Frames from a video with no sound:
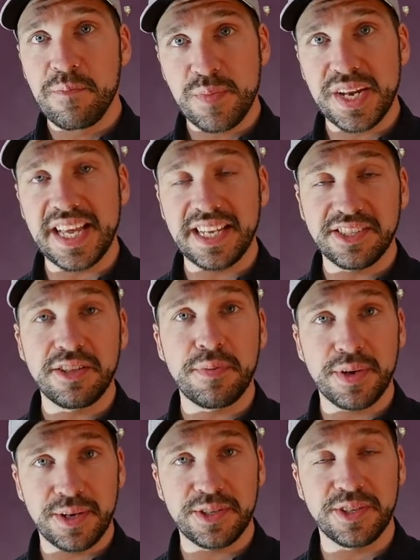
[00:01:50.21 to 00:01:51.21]
but it is the
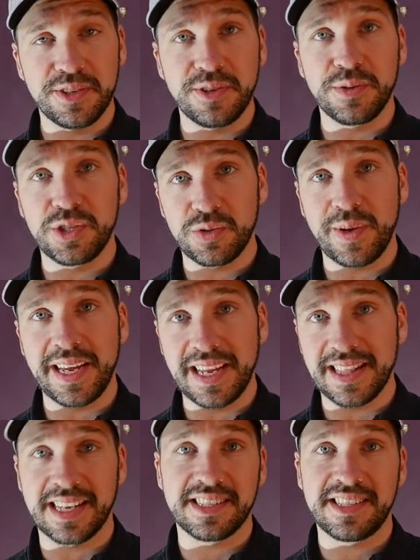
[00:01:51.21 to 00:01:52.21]
person who is
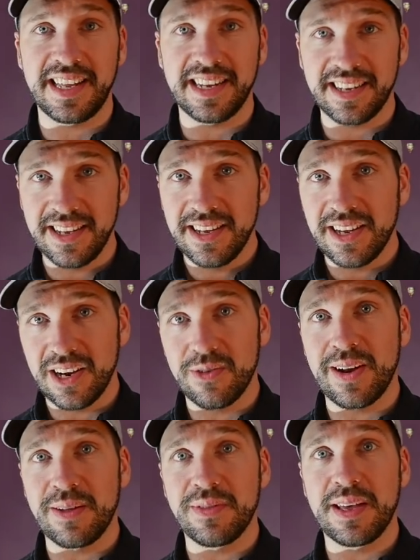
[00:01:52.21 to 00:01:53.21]
swinging that stick
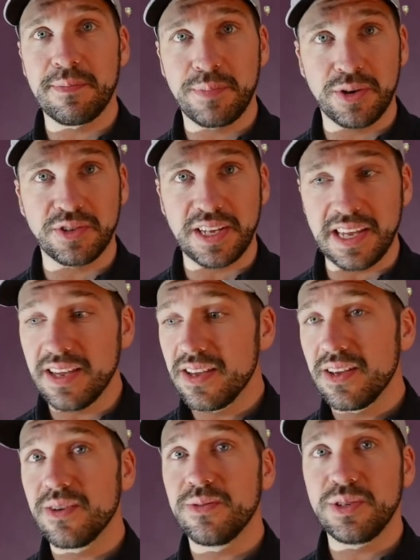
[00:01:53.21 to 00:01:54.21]
around their body
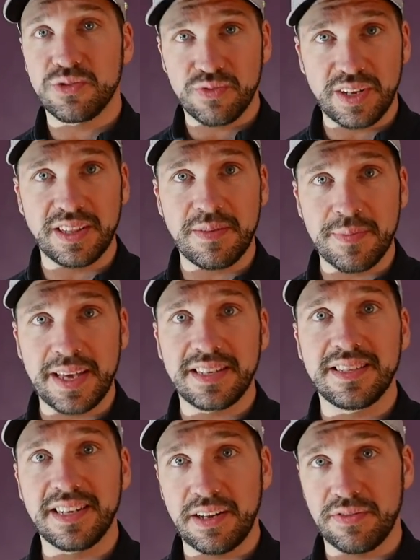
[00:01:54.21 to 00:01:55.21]
which really
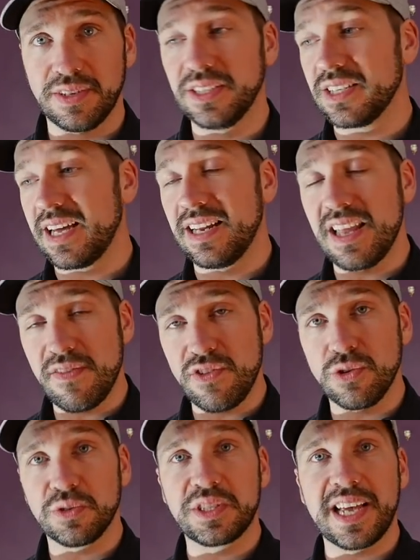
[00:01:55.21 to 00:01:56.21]
makes the difference. And if
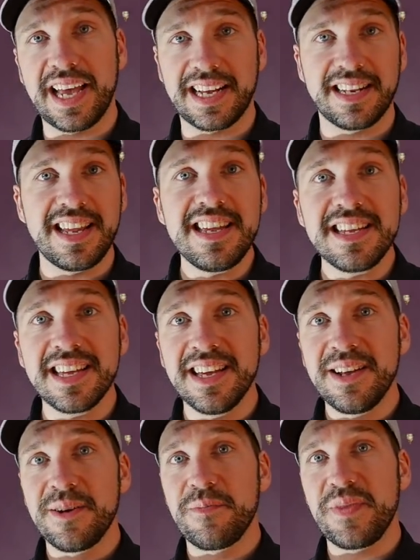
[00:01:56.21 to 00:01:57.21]
your technique
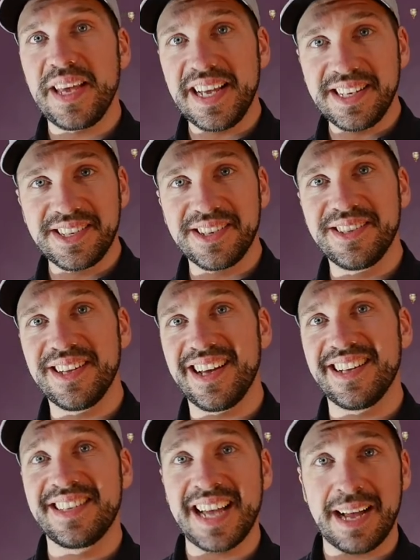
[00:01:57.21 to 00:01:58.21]
isn't
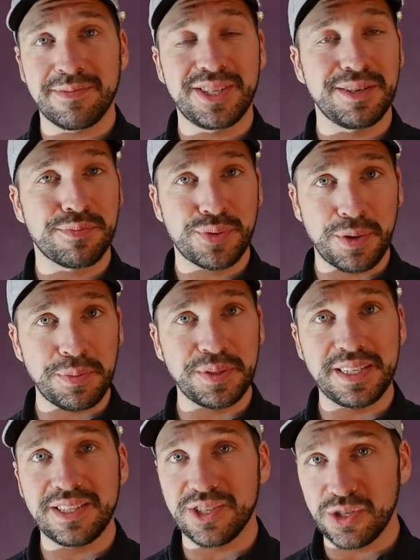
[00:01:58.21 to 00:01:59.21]
adapted
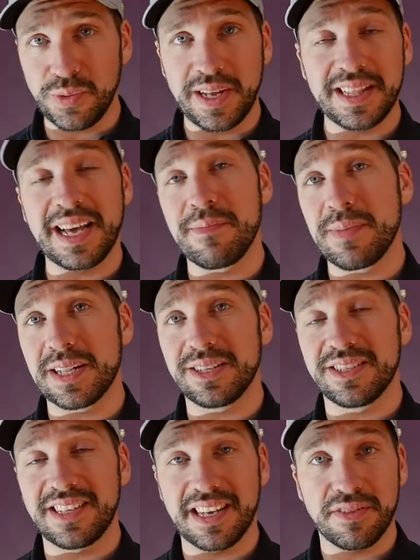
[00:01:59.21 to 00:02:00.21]
properly to swing that metal
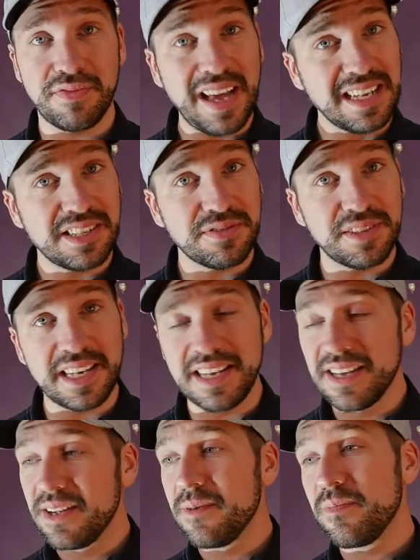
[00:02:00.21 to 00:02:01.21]
stick effectively,
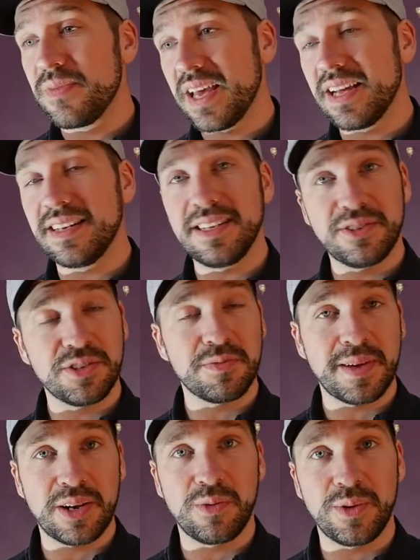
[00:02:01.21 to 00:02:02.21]
then it doesn't
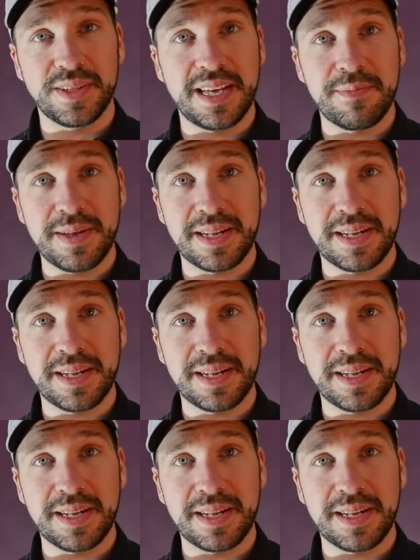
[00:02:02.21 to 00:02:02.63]
matter what that